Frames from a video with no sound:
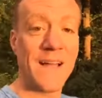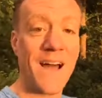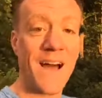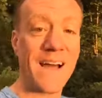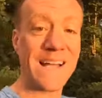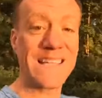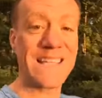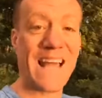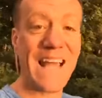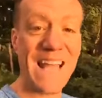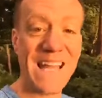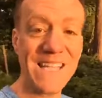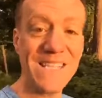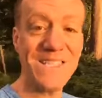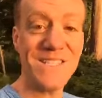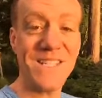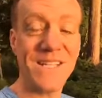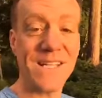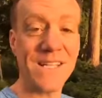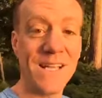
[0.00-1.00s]
I had the
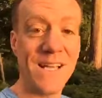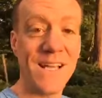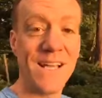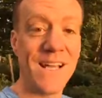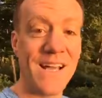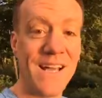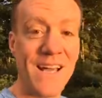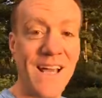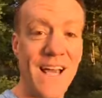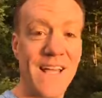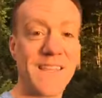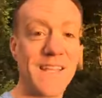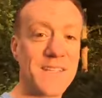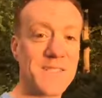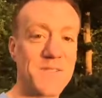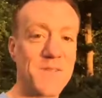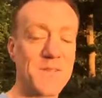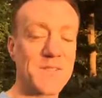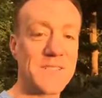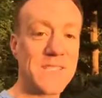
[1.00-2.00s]
energy and that
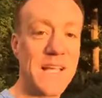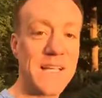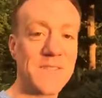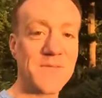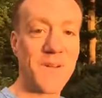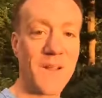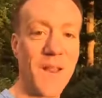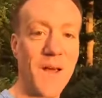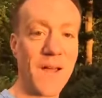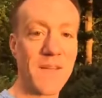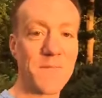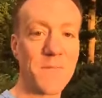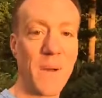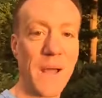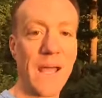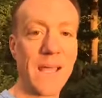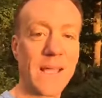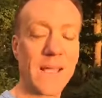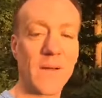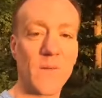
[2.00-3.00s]
sort of zest for life
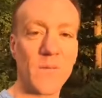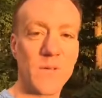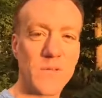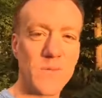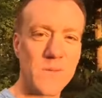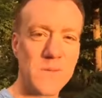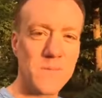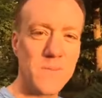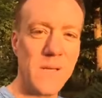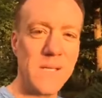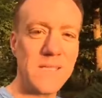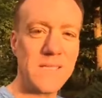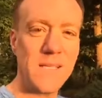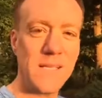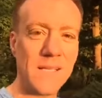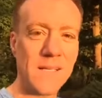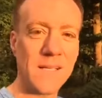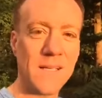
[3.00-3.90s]
back, which was missing.